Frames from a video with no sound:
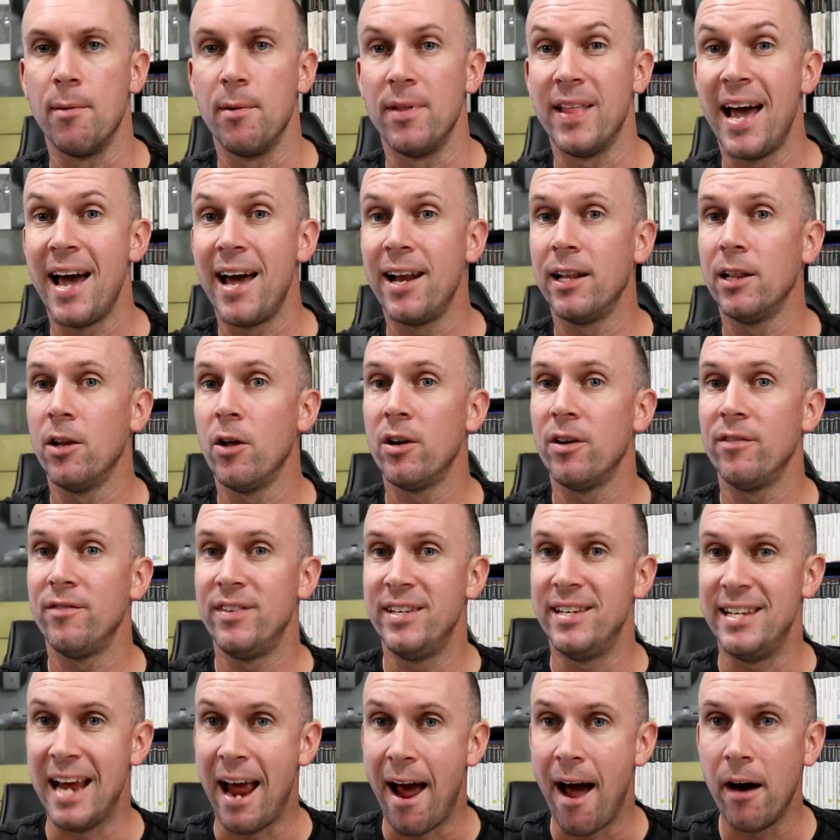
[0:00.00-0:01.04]
And they had a lot
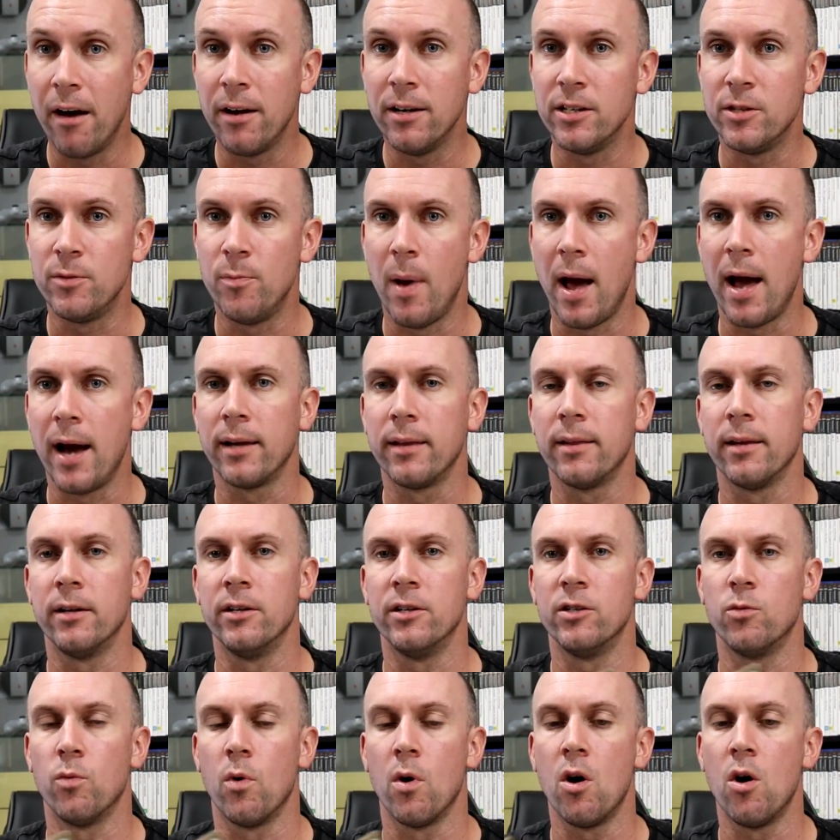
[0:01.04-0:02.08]
of doubters back then
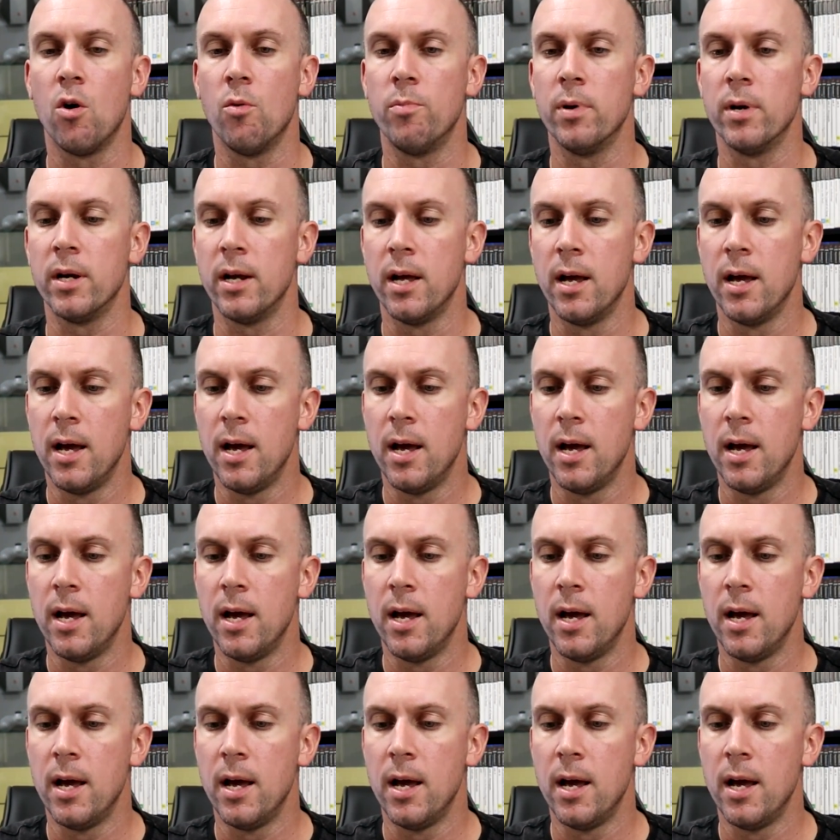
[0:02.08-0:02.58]
as well, but